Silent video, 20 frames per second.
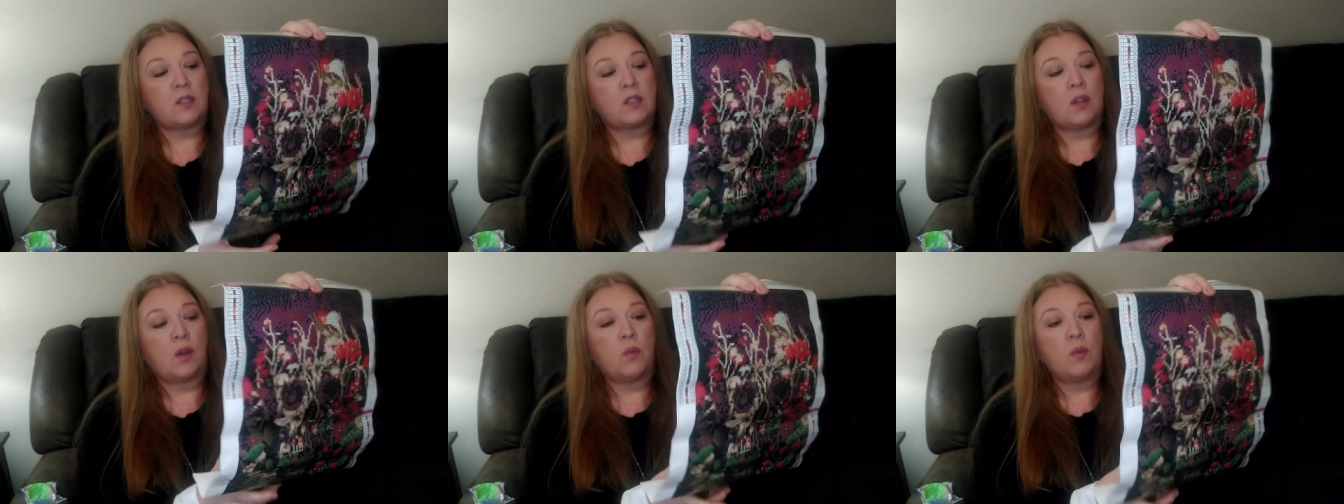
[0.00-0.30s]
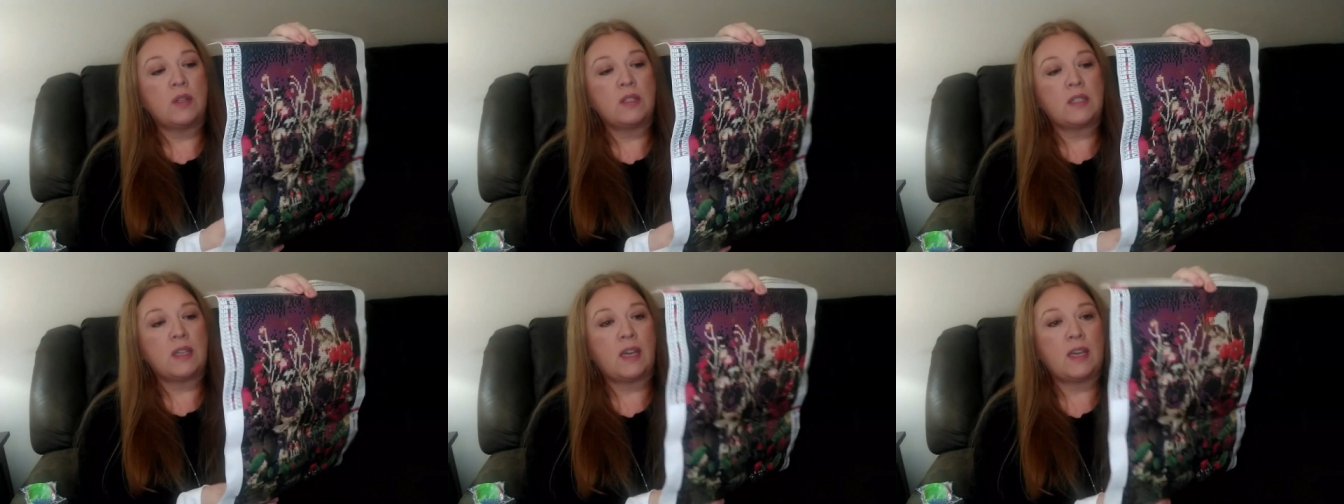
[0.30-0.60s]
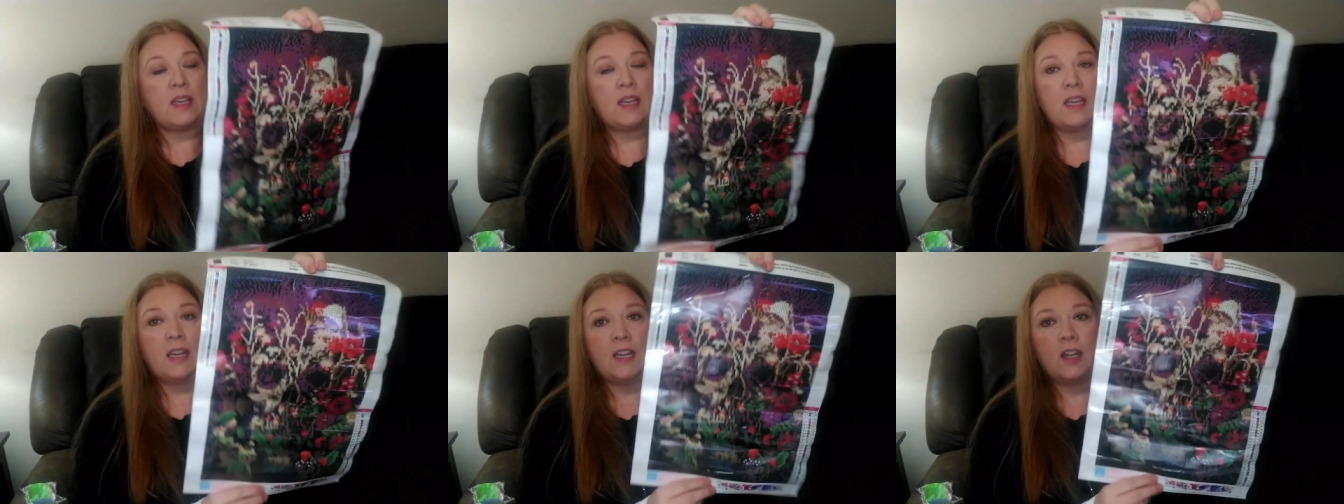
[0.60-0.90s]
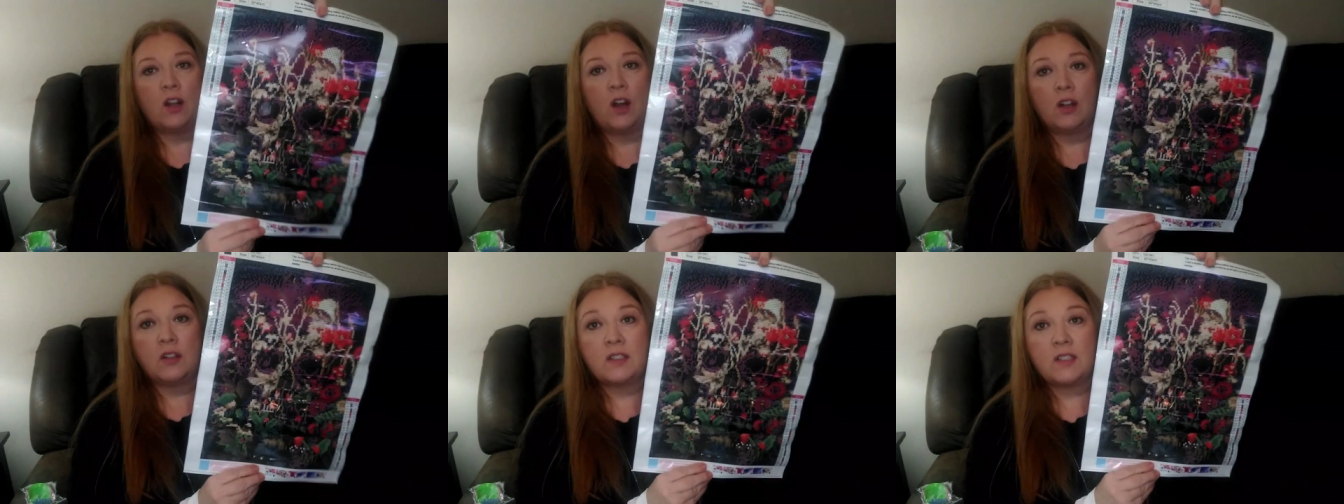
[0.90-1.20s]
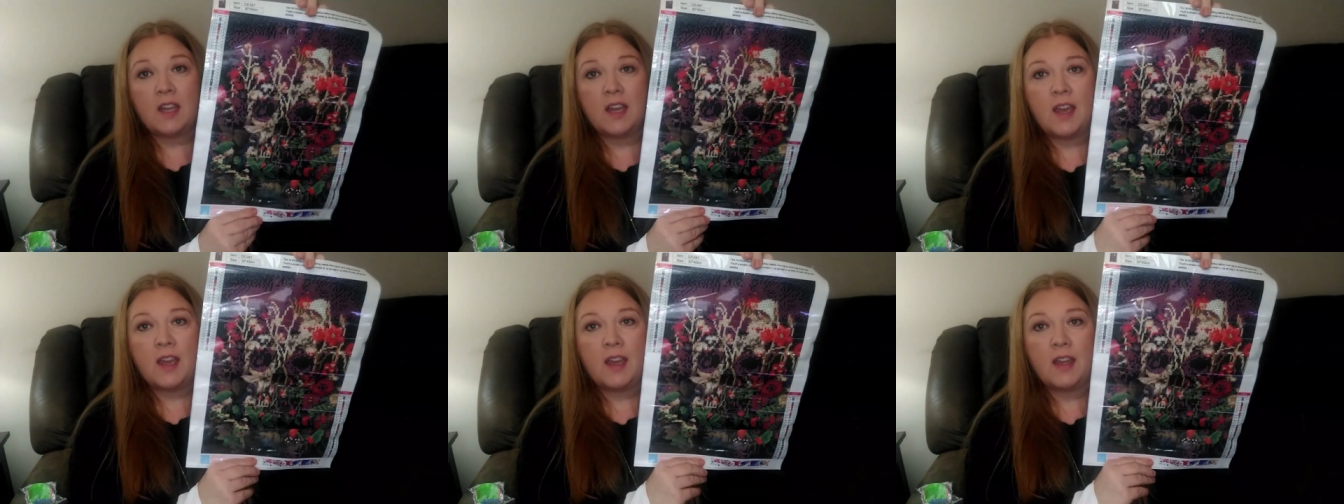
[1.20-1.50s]
So once I get it all
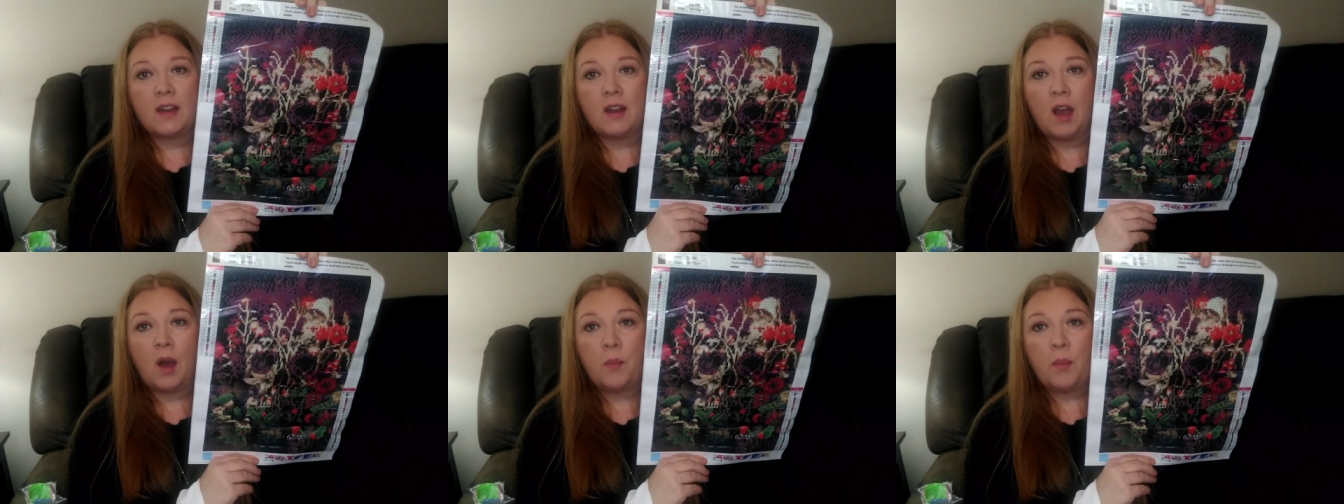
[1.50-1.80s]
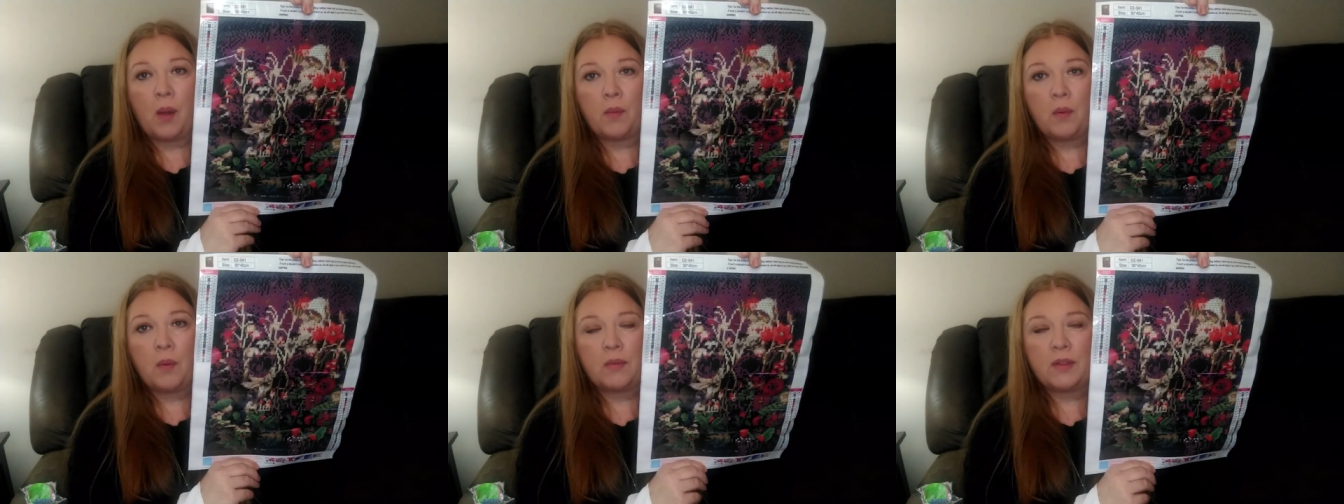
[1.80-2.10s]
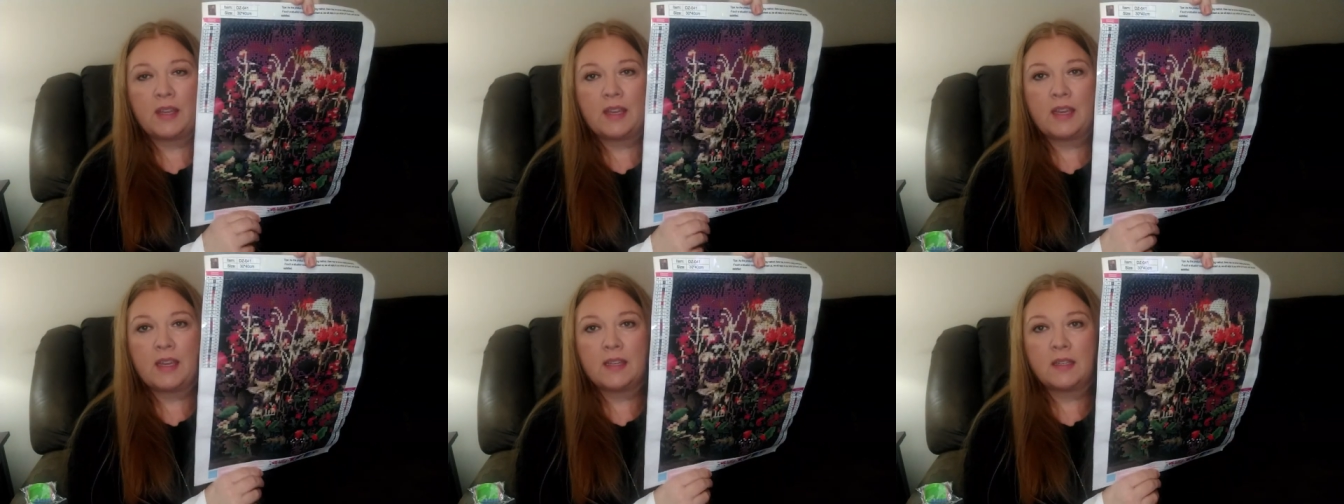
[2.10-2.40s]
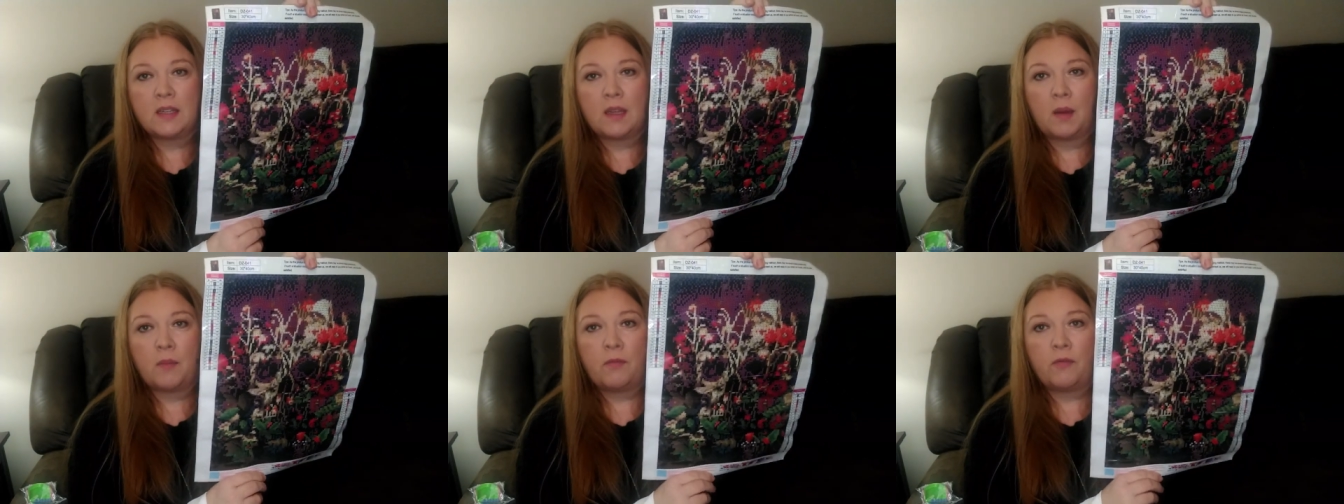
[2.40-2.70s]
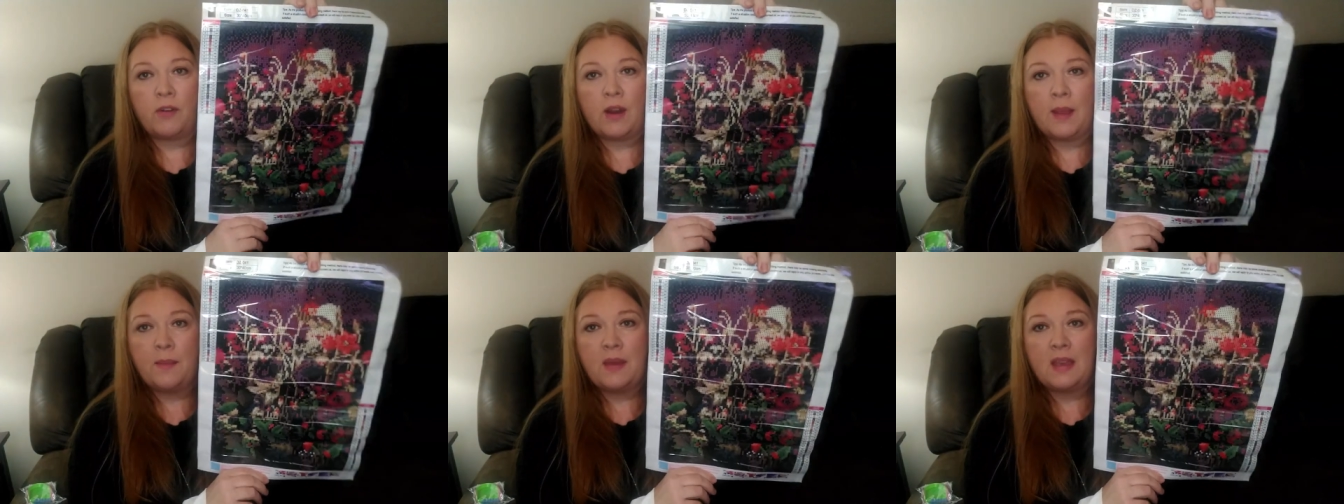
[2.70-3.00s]
done, I'll probably end up
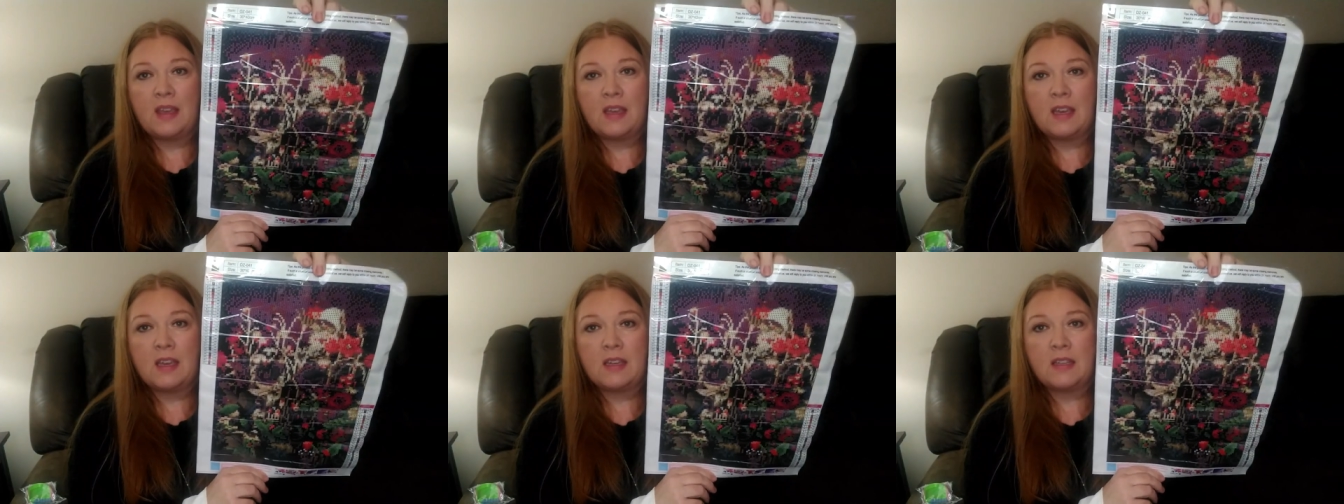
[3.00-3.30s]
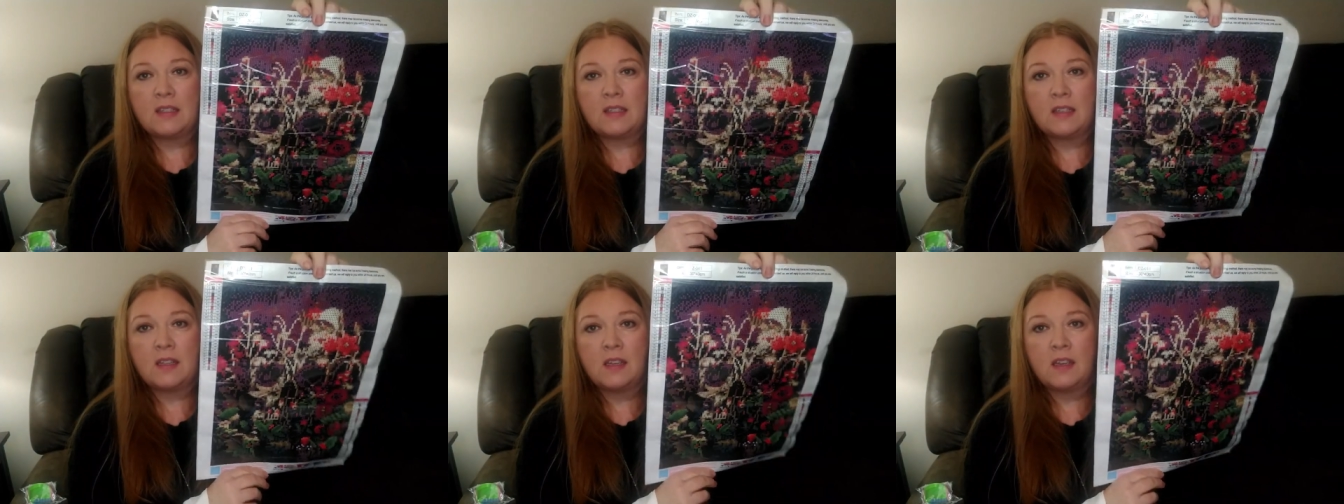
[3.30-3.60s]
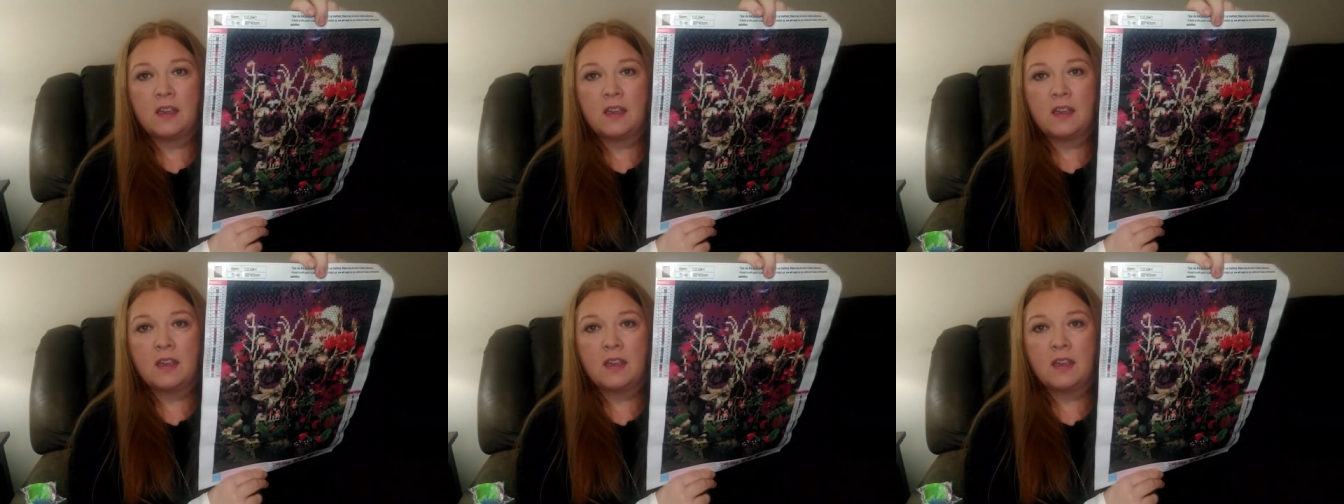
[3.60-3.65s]
framing it.